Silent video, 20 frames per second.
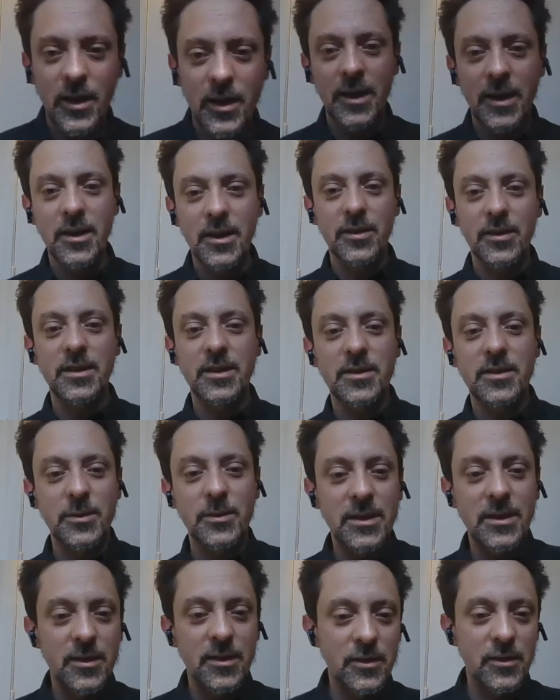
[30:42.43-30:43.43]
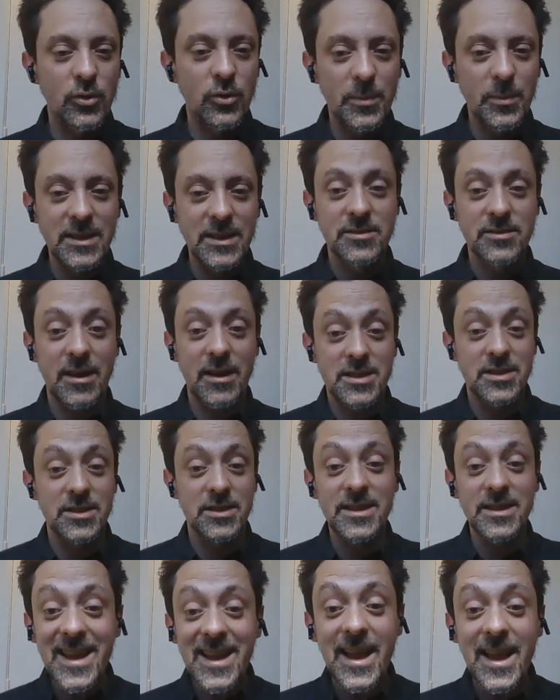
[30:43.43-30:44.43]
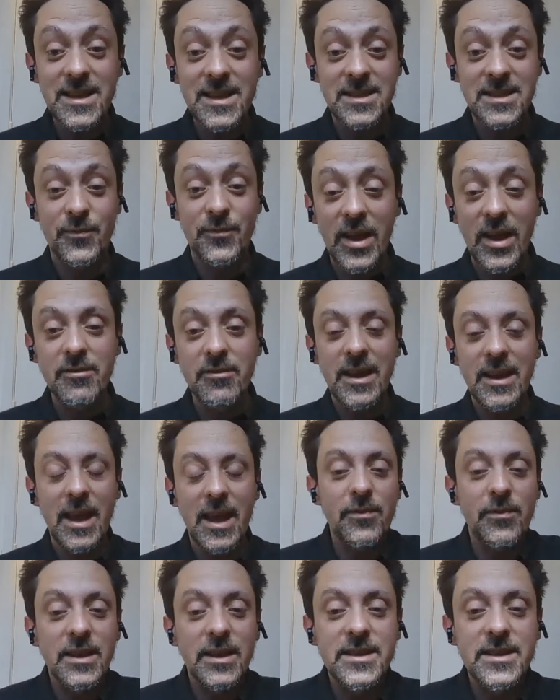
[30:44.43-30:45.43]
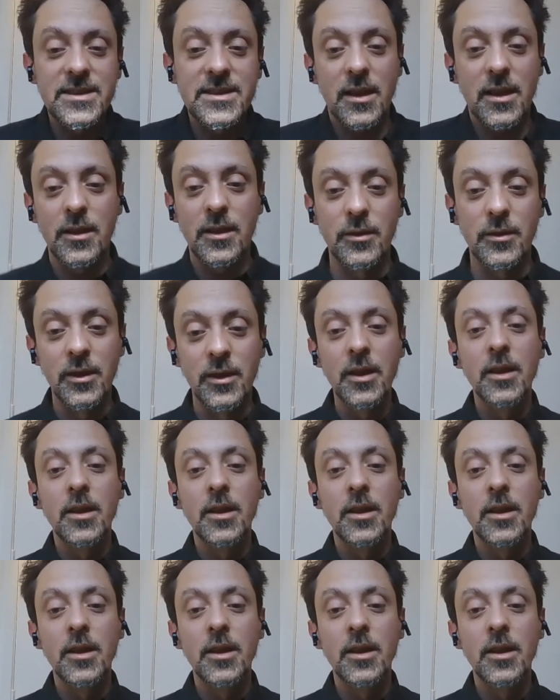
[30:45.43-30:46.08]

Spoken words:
I know they do in normal interaction. Yes, very heavily so.